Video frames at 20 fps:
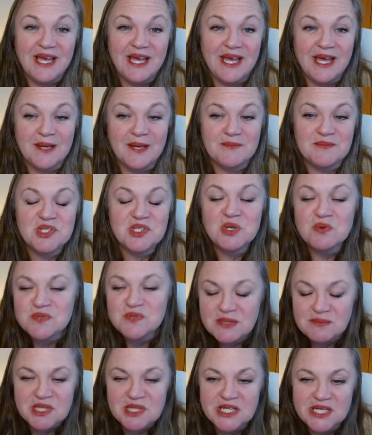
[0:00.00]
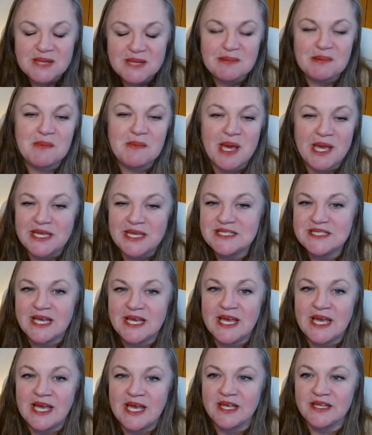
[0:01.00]
So something to keep in mind.
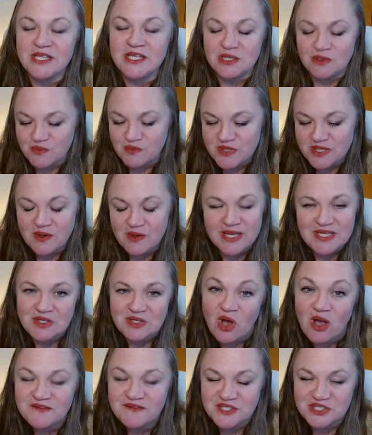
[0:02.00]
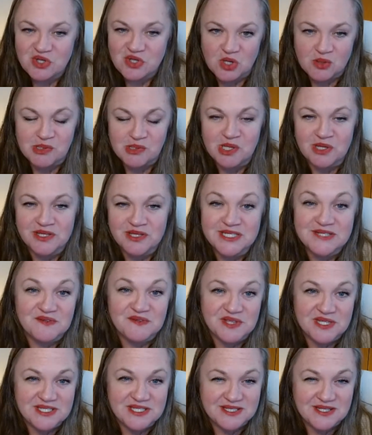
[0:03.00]
I often talk about all the
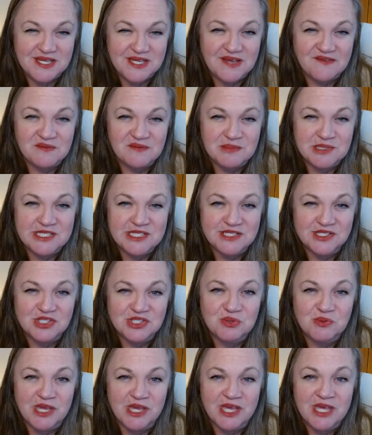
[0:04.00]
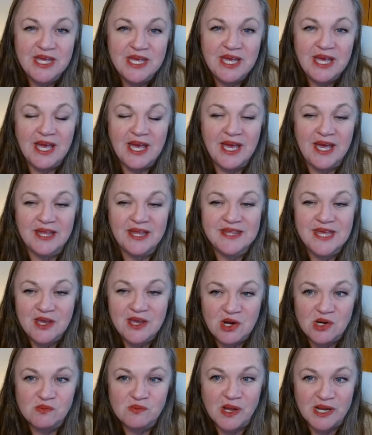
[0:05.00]
different things that the FMC is doing. They
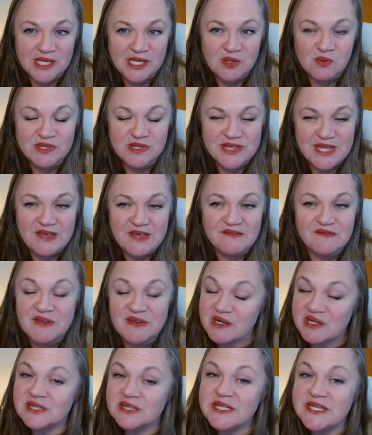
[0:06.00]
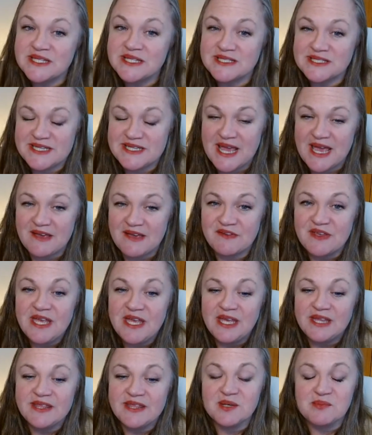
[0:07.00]
are running with a very lean staff.
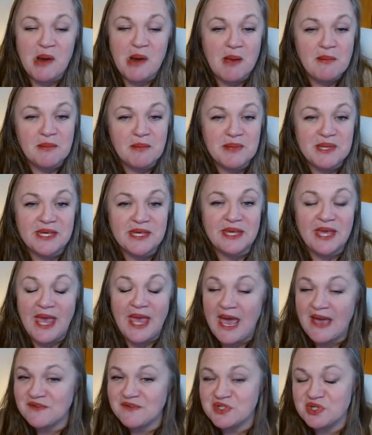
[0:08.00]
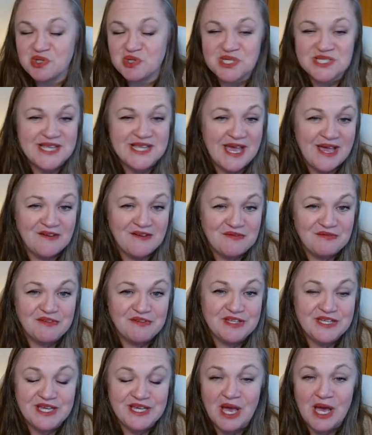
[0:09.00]
They're probably half attorneys, half
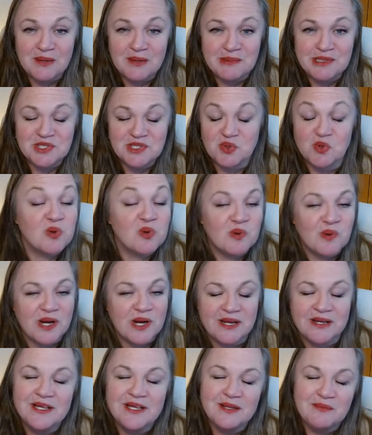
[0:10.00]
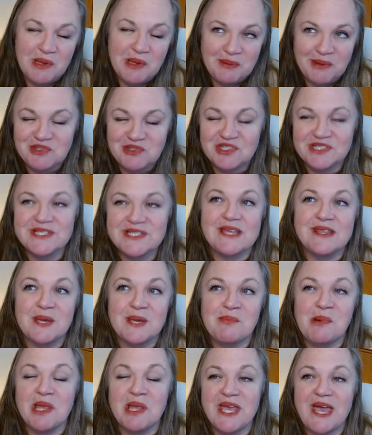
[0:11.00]
economists, or maybe I should say
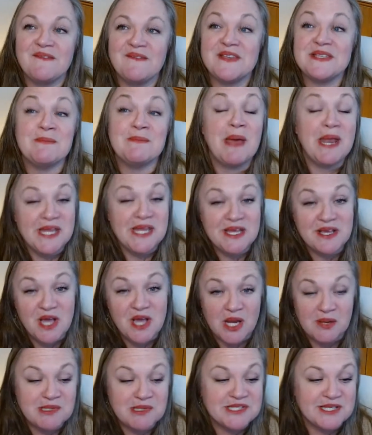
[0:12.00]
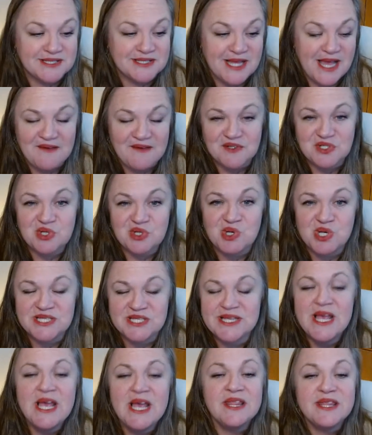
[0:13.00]
they probably have as many economists as they have
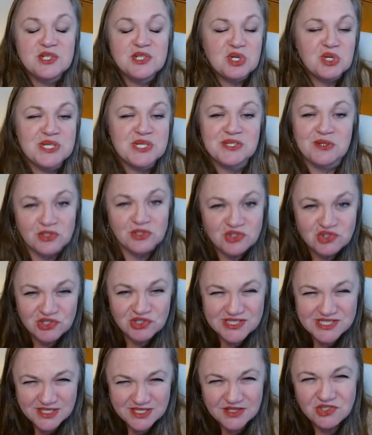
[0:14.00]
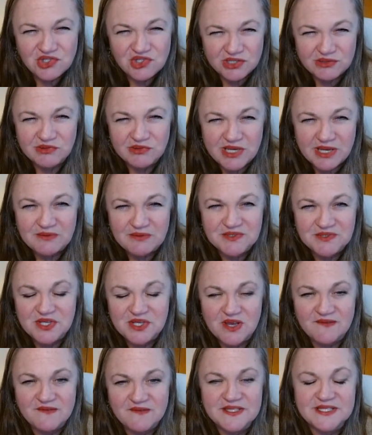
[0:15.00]
attorneys. The attorneys aren't just in the general counsel's
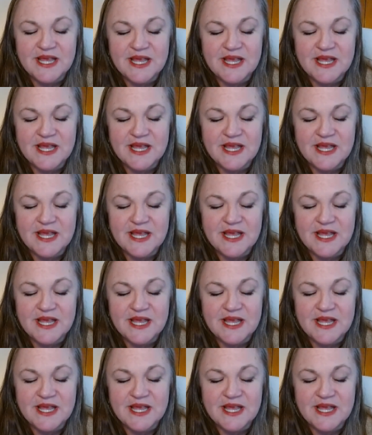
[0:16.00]
office.